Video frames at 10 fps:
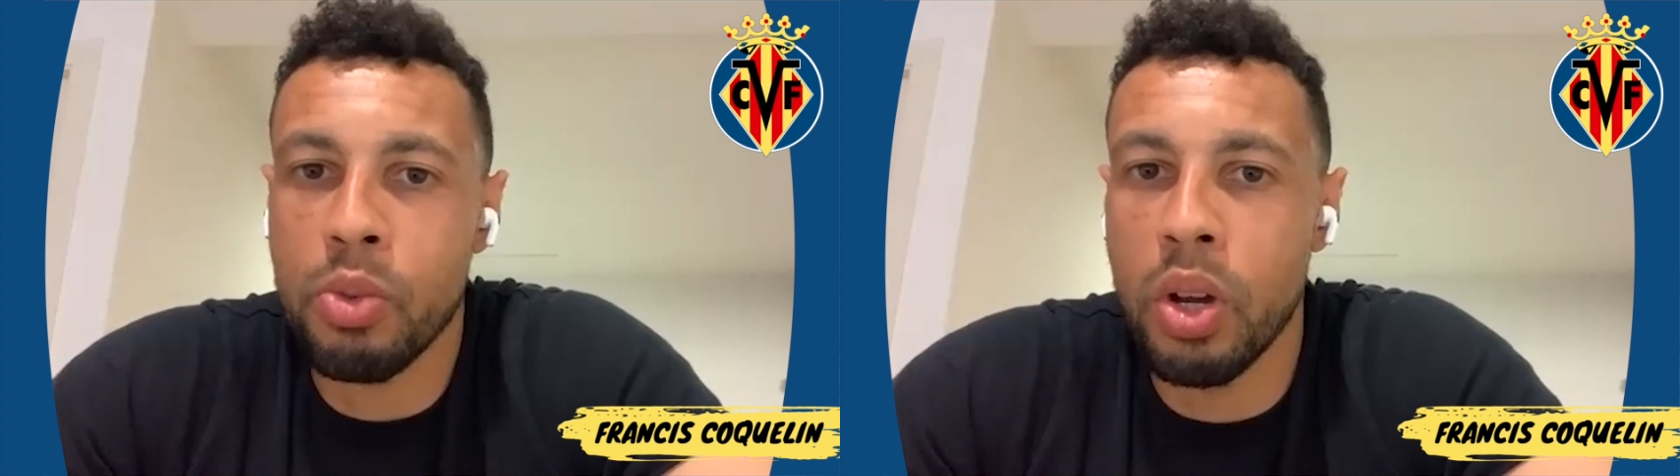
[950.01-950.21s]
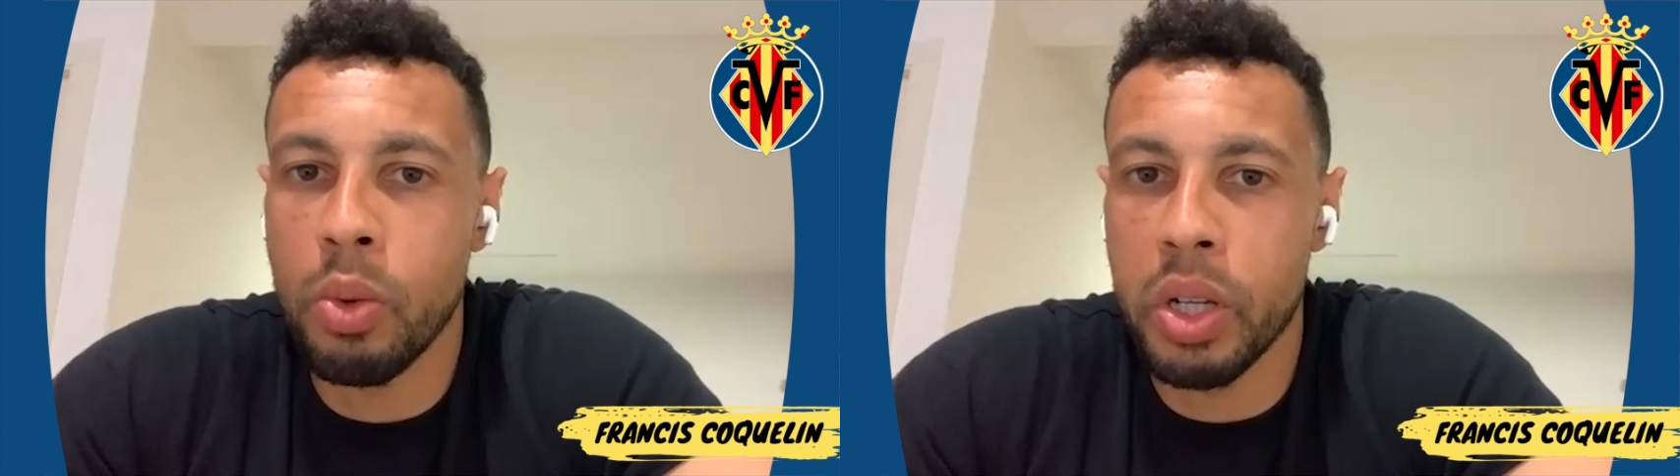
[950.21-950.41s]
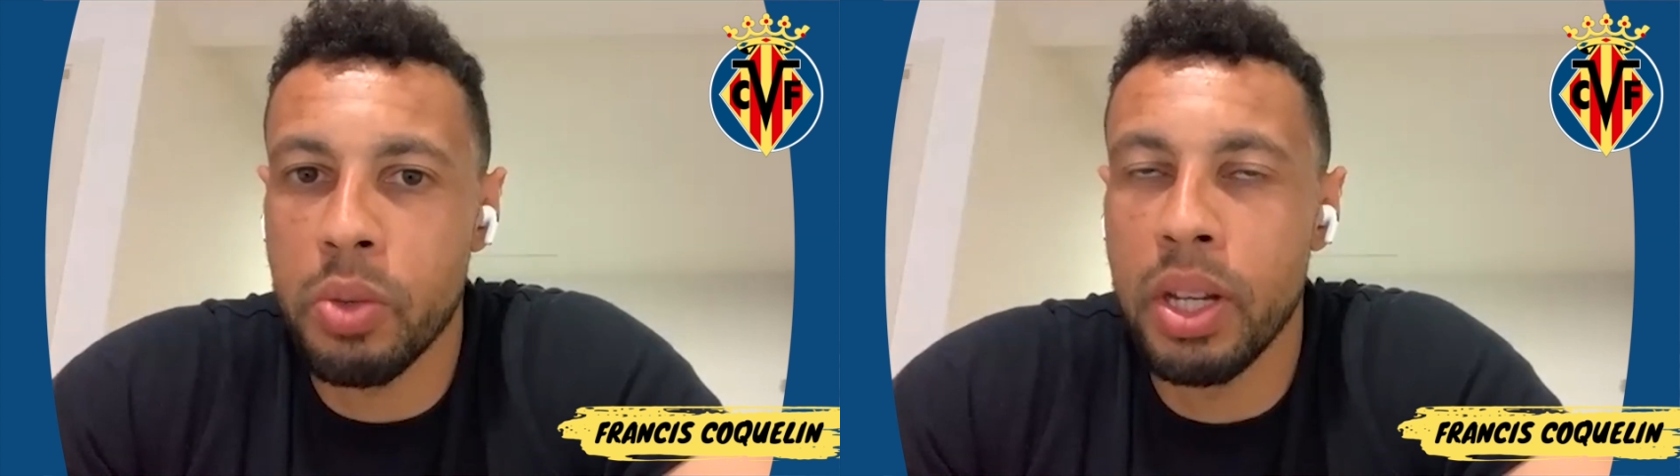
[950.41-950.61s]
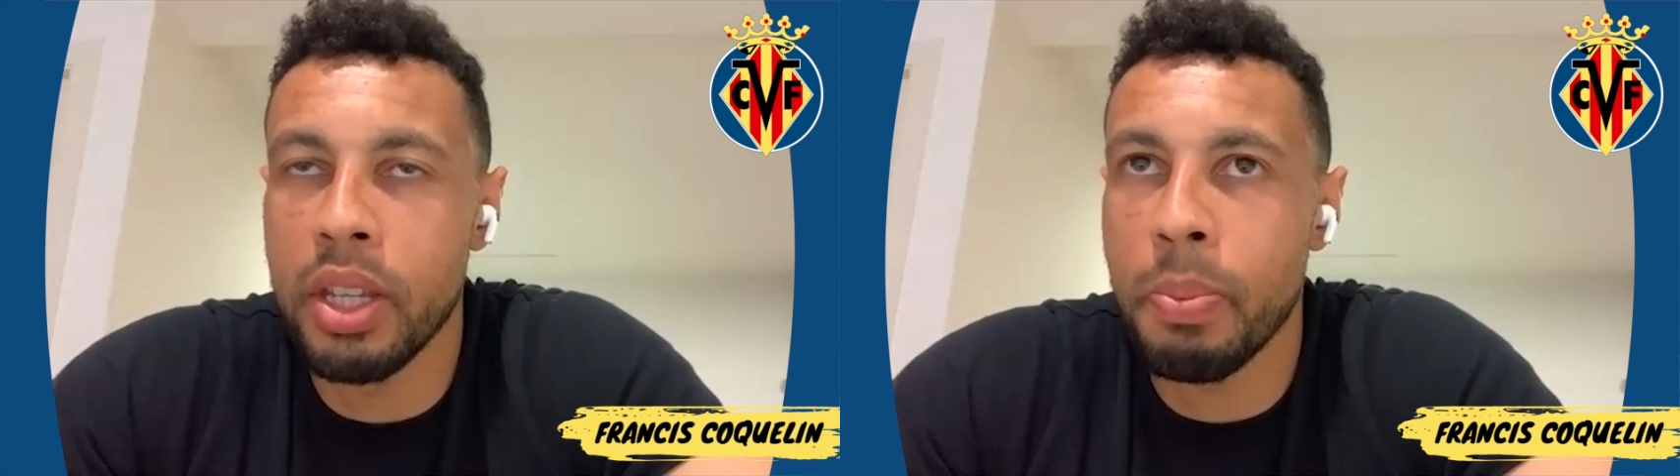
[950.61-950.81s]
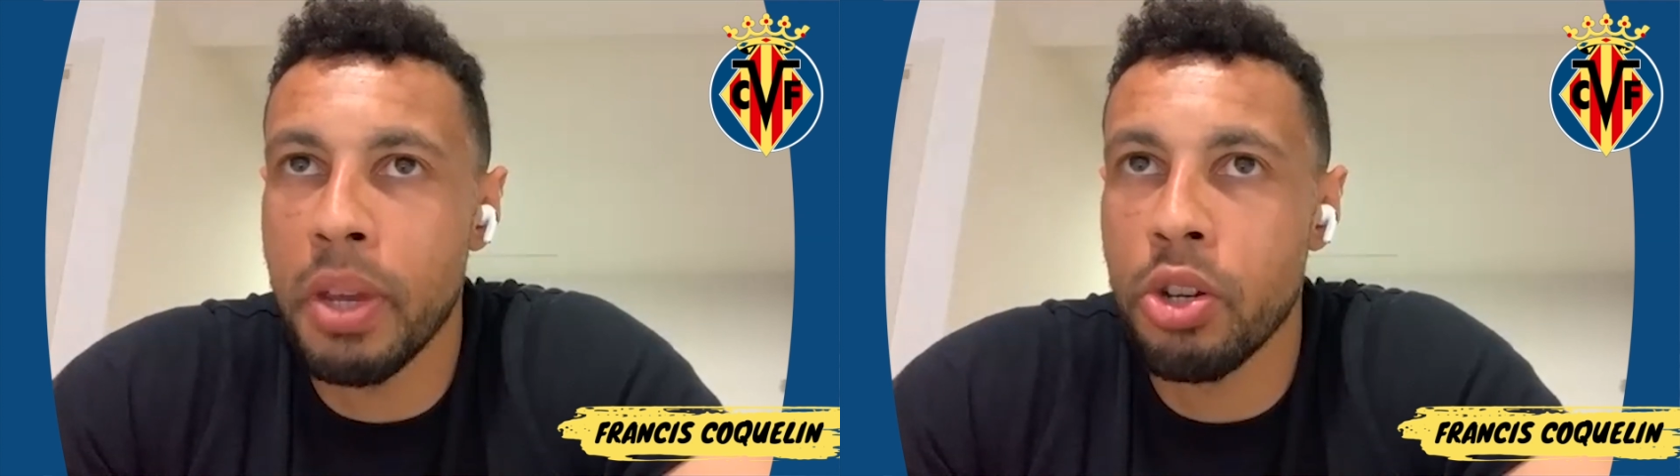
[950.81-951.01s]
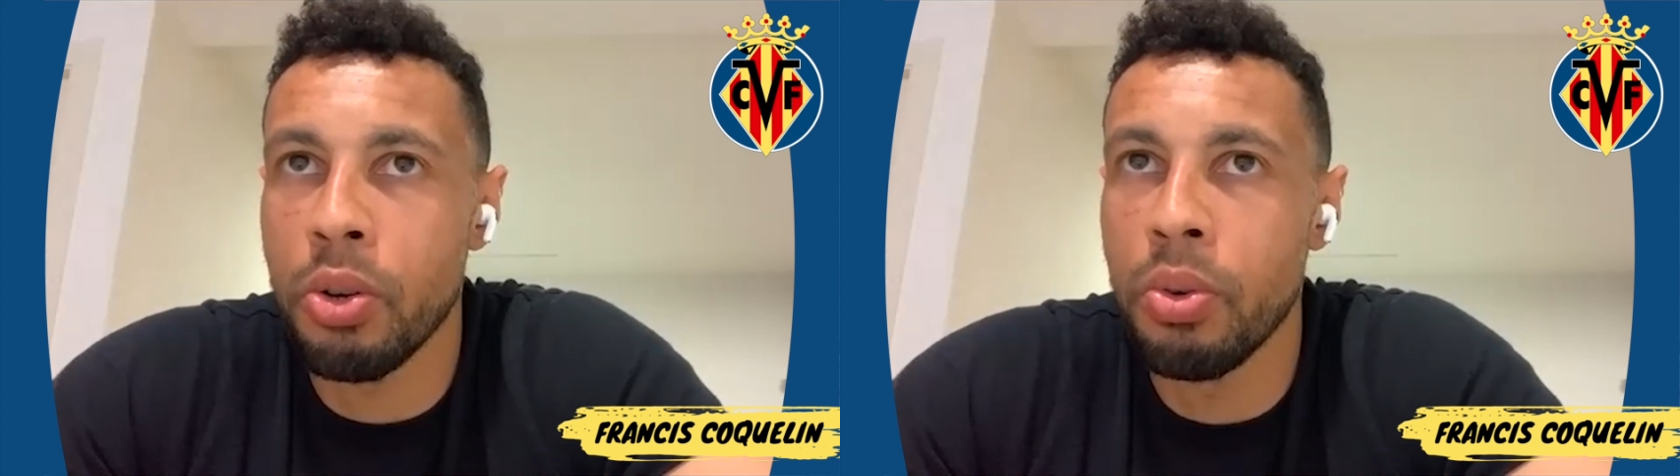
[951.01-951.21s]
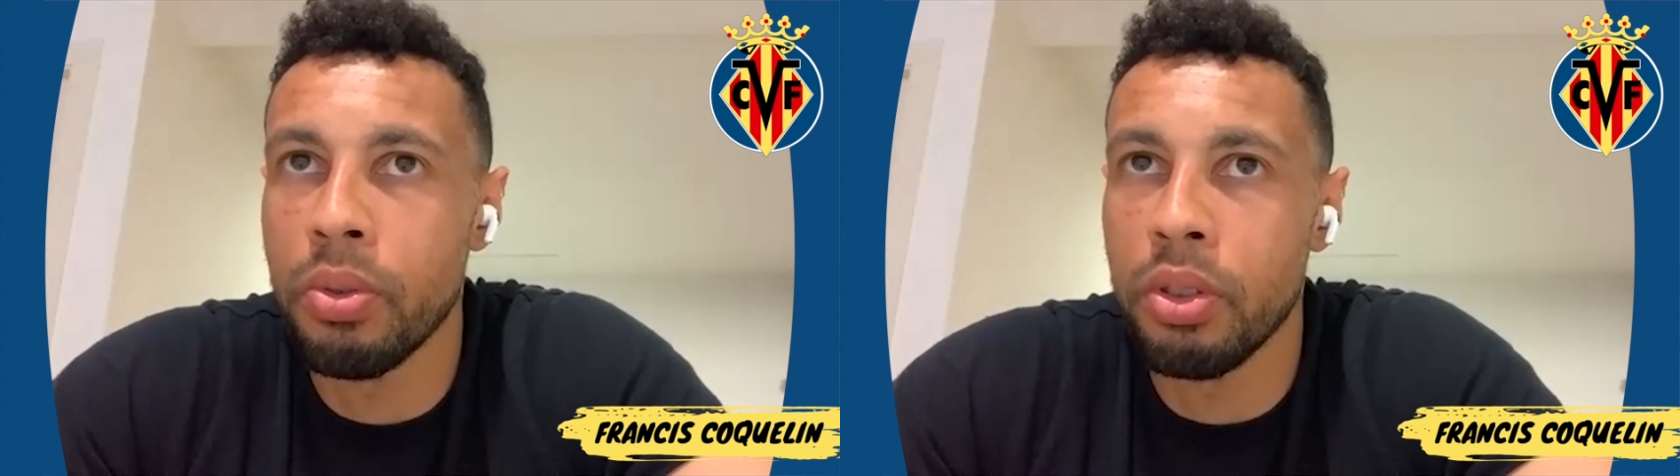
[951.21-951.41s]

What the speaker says: one was really special,